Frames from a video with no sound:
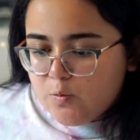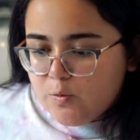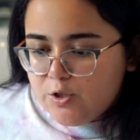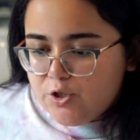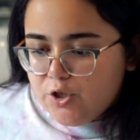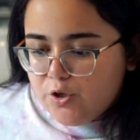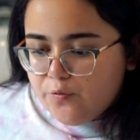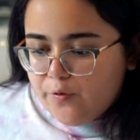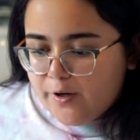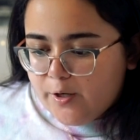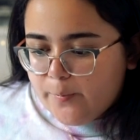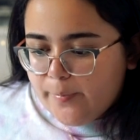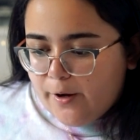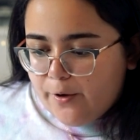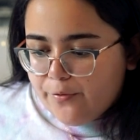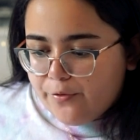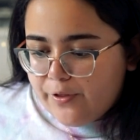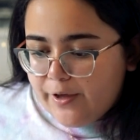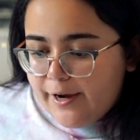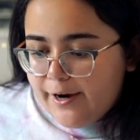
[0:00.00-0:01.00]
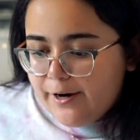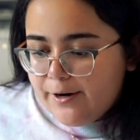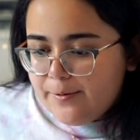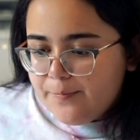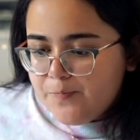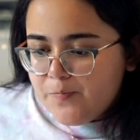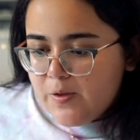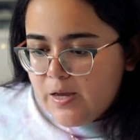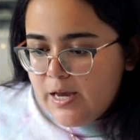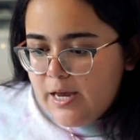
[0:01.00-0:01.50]
which are right about
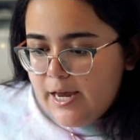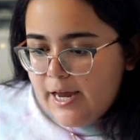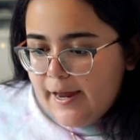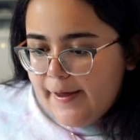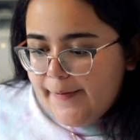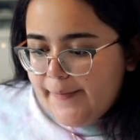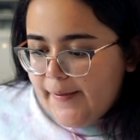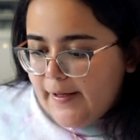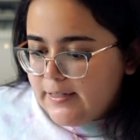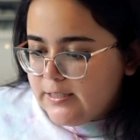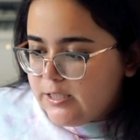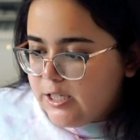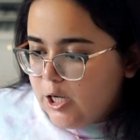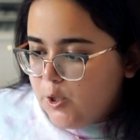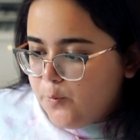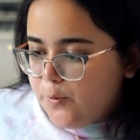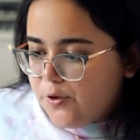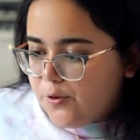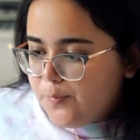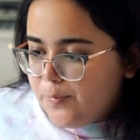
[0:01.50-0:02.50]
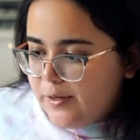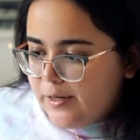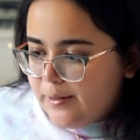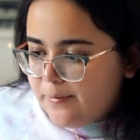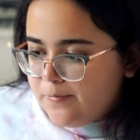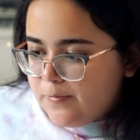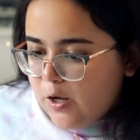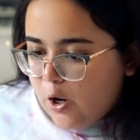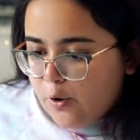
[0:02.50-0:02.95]
there, and that's good with me.